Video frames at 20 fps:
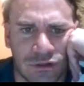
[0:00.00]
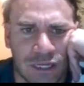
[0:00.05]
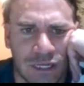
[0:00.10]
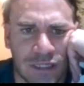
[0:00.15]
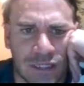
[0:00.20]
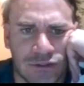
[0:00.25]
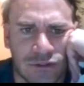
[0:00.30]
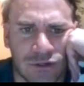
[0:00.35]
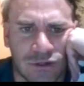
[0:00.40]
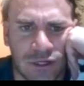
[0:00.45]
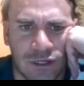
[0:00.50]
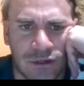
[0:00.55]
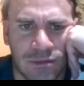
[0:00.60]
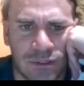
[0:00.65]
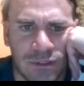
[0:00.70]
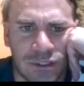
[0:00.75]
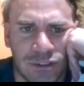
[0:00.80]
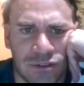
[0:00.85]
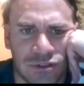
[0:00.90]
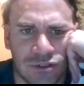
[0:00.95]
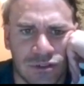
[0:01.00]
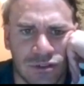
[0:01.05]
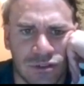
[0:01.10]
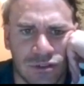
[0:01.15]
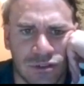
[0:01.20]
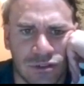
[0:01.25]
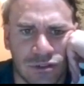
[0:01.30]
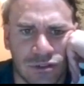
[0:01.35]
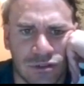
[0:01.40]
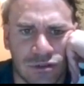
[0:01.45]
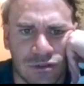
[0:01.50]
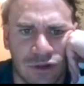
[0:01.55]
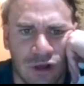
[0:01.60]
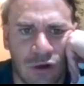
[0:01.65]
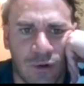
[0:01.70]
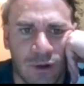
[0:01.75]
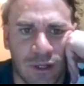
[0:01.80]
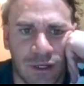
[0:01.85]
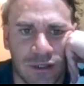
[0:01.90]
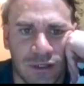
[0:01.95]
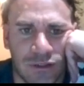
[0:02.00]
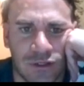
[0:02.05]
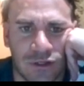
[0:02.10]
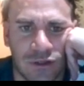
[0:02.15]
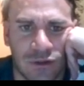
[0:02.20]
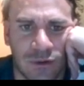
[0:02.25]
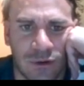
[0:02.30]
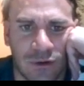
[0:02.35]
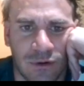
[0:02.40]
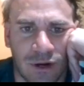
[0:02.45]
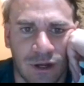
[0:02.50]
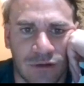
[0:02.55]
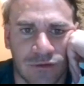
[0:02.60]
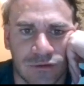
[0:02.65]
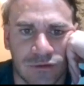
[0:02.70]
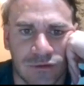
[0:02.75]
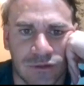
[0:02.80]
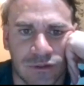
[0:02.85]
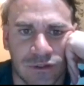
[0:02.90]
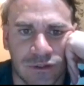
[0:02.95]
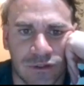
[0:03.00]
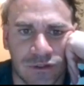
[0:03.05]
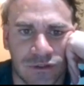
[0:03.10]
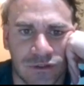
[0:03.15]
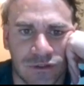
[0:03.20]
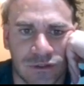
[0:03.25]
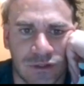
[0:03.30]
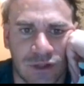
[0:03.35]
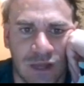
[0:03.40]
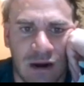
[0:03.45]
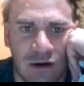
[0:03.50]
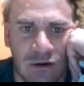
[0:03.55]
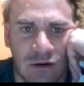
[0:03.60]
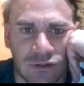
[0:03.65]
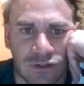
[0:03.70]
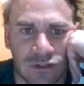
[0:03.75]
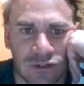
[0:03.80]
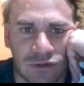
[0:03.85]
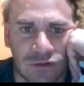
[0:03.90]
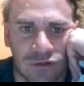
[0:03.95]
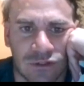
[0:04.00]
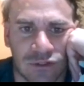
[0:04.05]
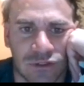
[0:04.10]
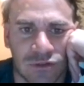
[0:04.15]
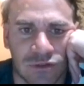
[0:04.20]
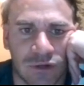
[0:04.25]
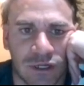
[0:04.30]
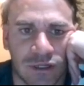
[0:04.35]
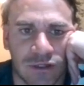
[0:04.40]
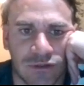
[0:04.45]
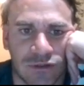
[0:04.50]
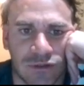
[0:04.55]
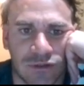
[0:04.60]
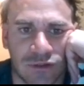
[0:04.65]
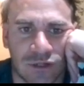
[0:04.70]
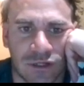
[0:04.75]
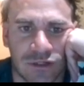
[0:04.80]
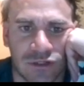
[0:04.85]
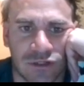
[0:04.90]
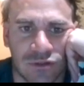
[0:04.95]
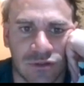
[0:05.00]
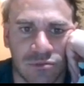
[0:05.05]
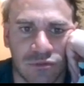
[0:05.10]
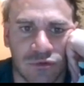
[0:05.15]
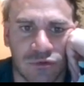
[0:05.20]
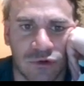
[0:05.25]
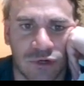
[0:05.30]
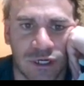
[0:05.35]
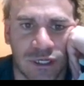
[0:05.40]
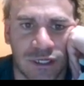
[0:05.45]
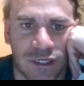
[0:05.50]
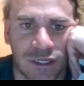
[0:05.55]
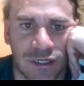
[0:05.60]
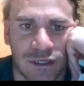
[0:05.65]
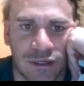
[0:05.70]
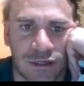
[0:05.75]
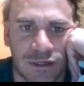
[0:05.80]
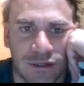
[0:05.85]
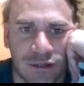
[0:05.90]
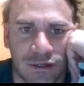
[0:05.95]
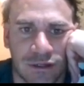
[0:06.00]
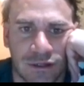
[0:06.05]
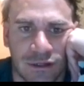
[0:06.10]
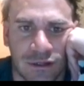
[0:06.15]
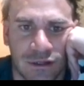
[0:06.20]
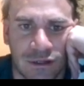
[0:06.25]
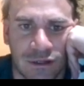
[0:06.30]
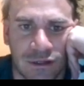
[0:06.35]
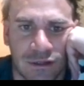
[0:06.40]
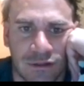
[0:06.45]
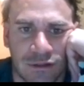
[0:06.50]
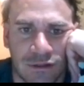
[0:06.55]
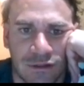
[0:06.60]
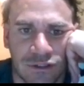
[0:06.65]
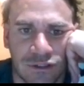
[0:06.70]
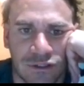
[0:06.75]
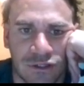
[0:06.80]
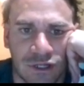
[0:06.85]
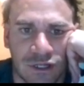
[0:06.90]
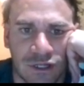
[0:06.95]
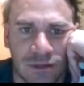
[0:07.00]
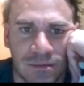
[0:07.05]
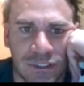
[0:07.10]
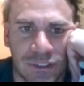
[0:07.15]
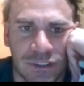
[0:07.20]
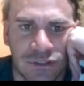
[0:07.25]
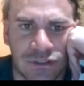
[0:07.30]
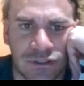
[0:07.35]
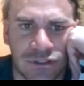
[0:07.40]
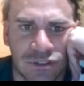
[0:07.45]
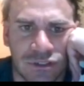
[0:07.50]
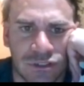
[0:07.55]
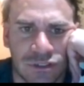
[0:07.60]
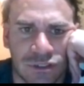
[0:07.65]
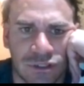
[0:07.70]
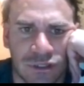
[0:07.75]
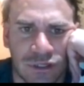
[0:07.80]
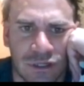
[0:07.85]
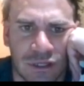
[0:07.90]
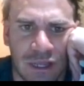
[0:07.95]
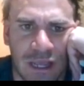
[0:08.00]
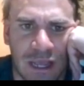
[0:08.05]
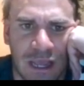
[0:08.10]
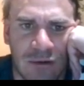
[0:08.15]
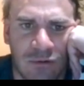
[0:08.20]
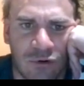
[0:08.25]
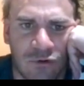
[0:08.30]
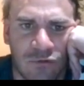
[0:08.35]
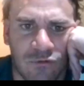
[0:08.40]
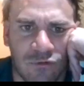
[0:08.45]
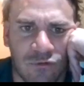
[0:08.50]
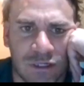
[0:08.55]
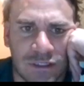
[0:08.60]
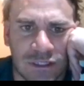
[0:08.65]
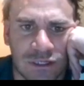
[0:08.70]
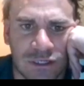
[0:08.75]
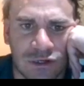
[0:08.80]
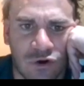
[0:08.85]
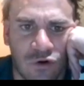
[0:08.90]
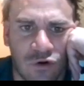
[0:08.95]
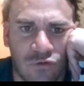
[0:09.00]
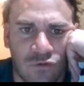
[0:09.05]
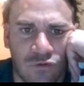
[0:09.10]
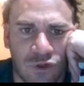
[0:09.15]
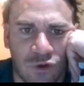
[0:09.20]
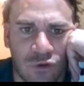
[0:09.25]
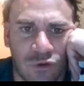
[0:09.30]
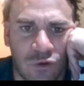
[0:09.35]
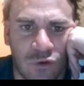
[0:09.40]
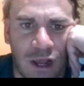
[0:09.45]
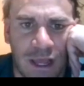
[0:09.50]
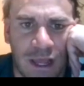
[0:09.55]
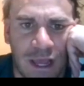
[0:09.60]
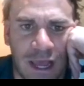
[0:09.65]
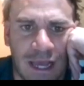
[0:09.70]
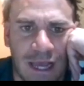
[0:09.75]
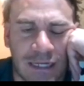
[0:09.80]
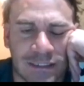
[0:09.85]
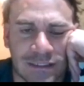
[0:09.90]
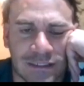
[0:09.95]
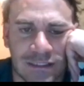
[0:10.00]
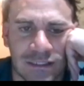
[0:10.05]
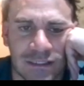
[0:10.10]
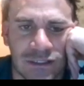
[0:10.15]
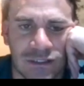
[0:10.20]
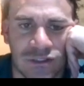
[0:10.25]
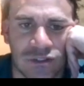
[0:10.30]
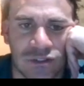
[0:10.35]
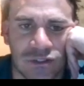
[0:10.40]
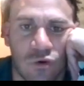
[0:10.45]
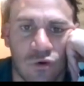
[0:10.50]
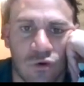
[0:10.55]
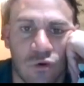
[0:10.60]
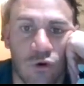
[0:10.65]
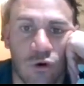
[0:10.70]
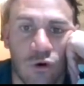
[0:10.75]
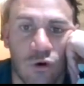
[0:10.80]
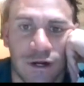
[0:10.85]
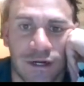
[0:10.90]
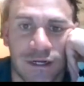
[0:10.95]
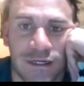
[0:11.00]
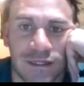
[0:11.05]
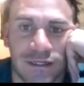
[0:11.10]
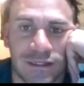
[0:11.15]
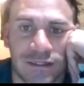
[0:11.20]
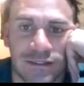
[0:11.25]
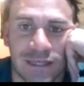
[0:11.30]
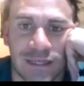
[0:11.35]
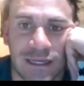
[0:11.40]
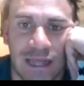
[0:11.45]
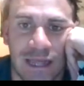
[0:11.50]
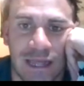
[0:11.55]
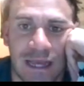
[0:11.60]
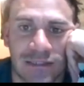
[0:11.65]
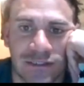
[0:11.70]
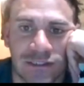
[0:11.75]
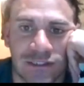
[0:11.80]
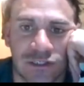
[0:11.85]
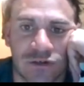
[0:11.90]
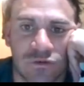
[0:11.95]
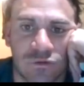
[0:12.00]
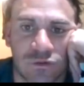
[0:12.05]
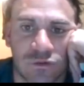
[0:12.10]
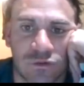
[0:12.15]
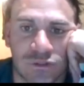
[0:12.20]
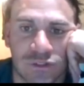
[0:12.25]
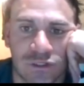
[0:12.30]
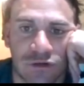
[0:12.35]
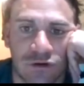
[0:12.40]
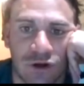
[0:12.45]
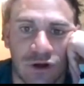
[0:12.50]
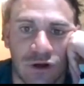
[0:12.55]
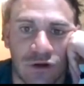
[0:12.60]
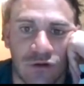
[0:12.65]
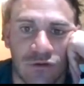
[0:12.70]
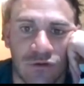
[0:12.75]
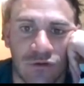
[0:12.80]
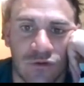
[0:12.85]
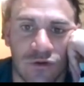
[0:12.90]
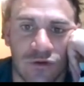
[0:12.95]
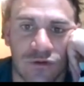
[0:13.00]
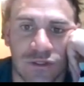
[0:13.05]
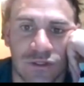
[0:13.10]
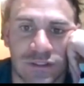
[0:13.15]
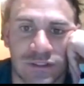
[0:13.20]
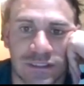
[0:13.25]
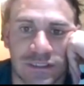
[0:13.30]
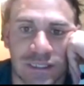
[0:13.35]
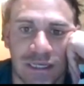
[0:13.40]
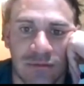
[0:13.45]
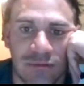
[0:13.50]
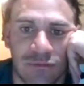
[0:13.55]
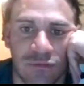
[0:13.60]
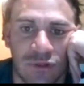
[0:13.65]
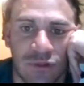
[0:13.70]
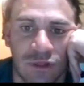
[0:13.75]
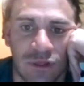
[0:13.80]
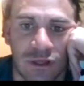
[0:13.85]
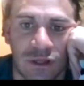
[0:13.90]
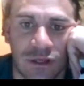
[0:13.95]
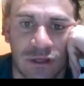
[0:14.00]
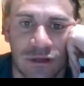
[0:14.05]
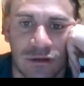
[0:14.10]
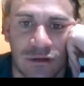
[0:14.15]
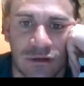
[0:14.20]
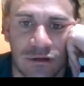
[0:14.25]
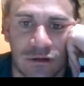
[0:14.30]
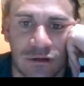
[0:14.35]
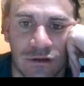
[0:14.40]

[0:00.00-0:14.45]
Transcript: That's our image. Oh wait, it's the other way around because the arrows are going this way. So there's your pre, there's your image, and we're reflecting it over the y-axis. Or it could have said x equals 0. They're the same thing.